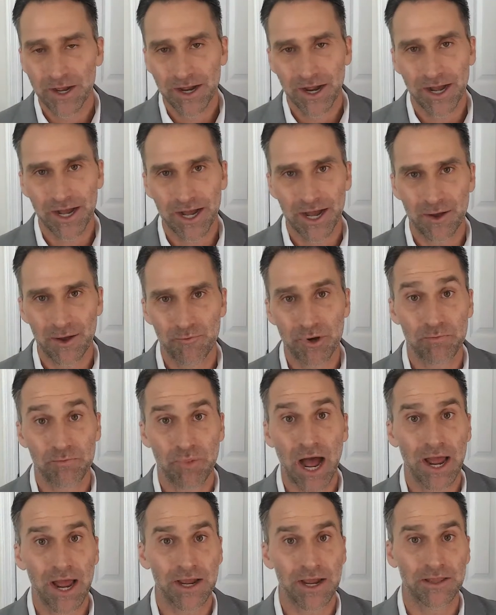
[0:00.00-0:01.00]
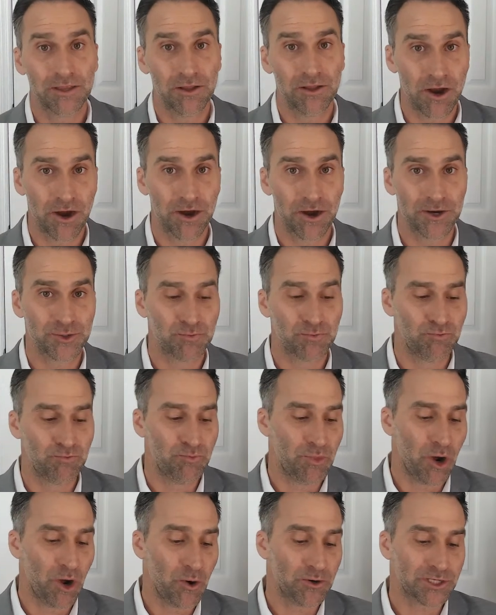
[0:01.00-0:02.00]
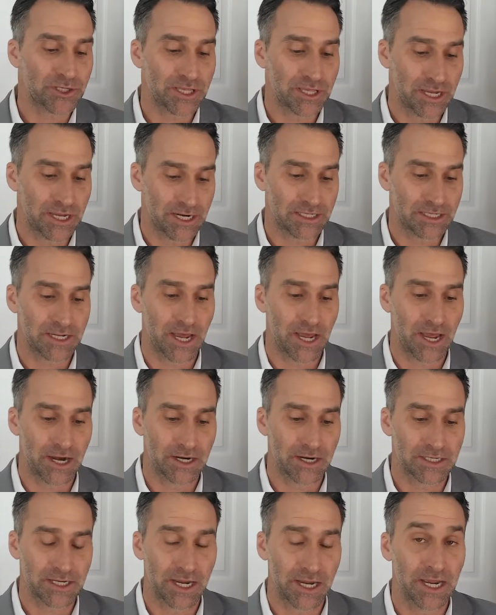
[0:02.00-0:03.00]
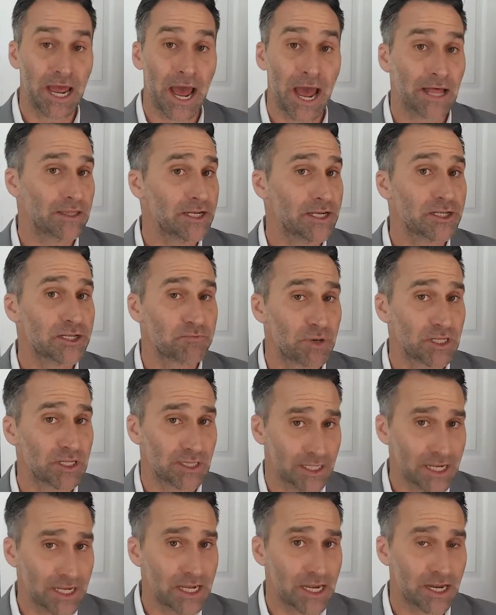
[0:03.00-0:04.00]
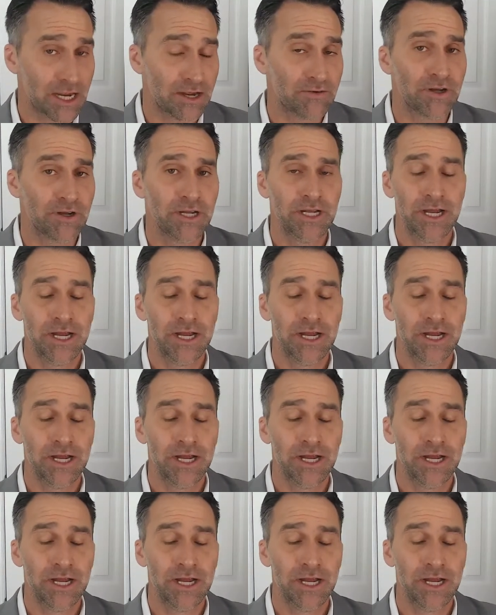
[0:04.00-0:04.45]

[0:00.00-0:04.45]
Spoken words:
But by and large, most think tanks at least believe